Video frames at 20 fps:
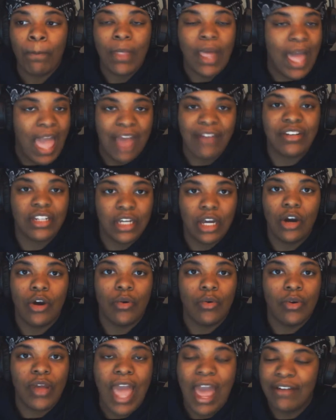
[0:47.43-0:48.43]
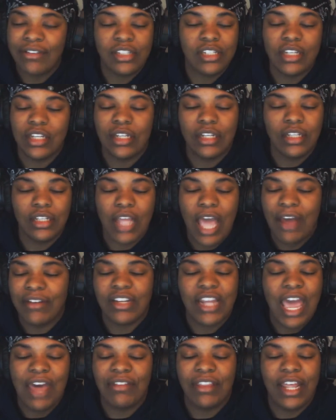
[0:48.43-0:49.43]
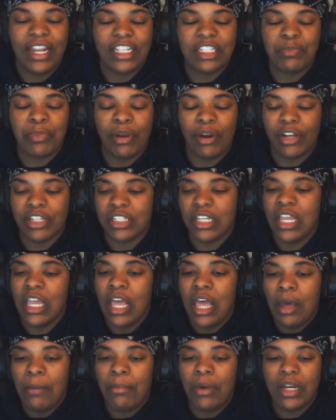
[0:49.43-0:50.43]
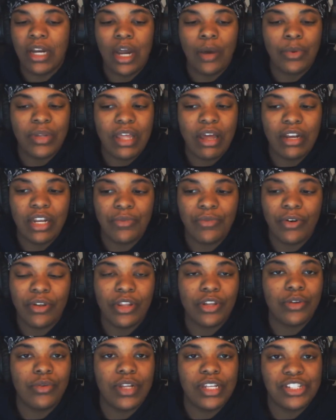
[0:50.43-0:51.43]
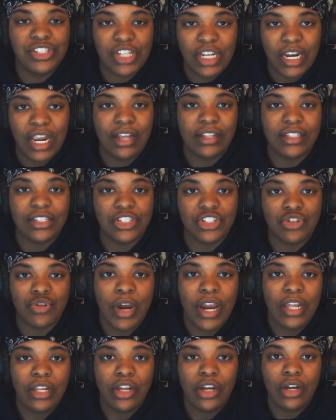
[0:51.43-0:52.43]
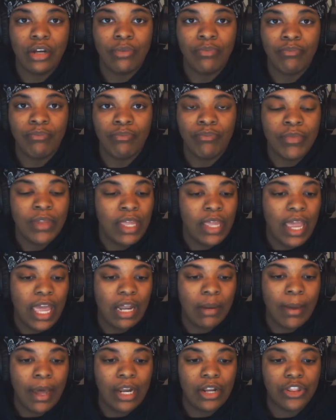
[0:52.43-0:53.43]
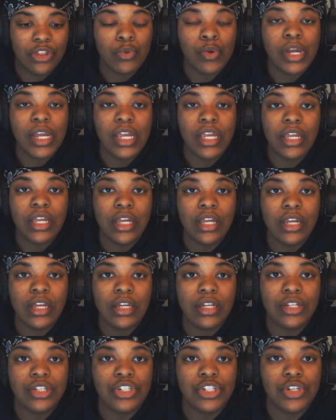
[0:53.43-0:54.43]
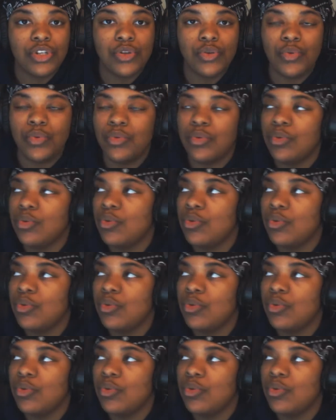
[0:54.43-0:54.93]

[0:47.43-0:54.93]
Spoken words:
I have to go, have to have that experience. But without any further ado, let's check out this trailer in about a 3, 2.